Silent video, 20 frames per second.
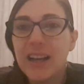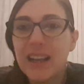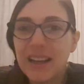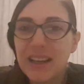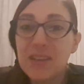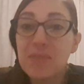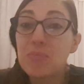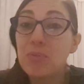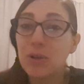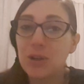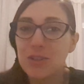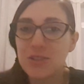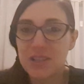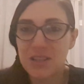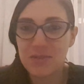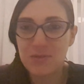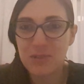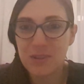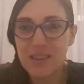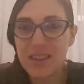I
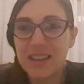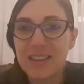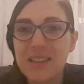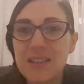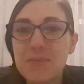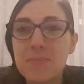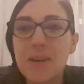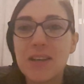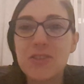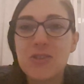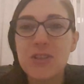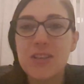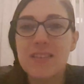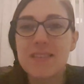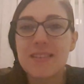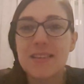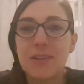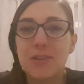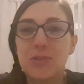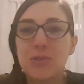apologize for that. It's much
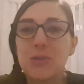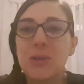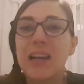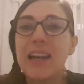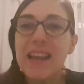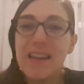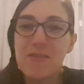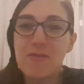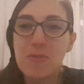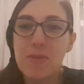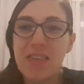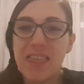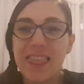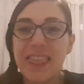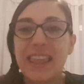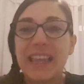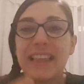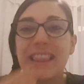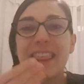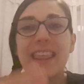easier to live with
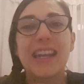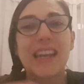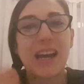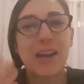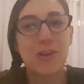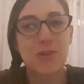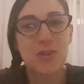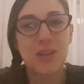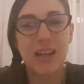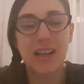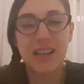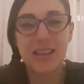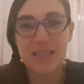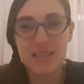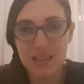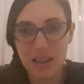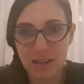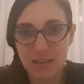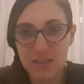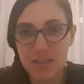it than actually
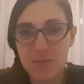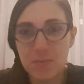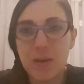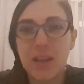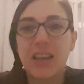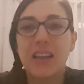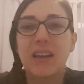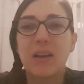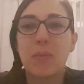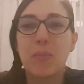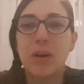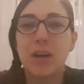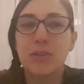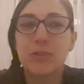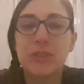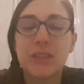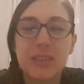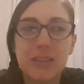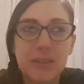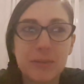start speaking about
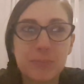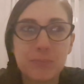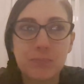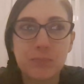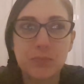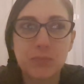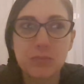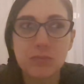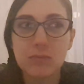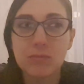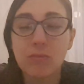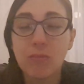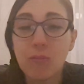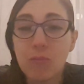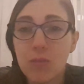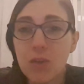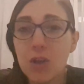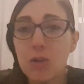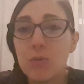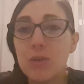it.
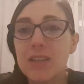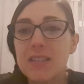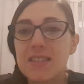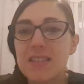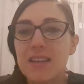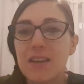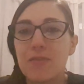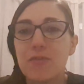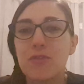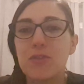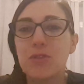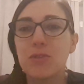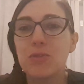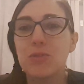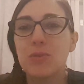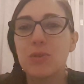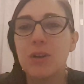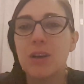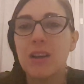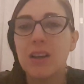We'll see a
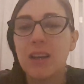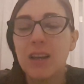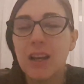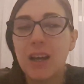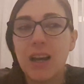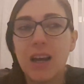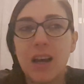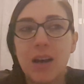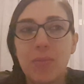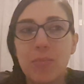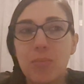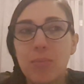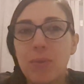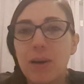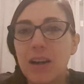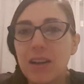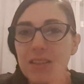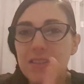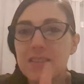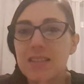few
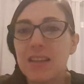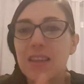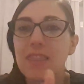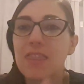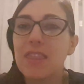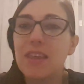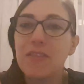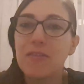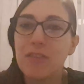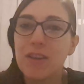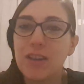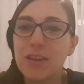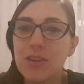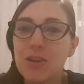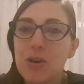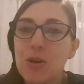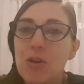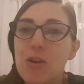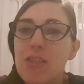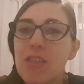parts in the
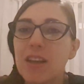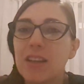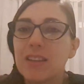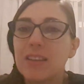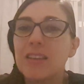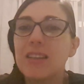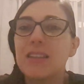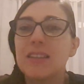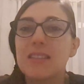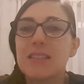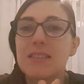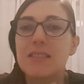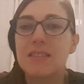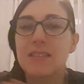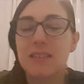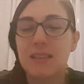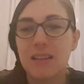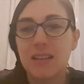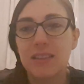video that it's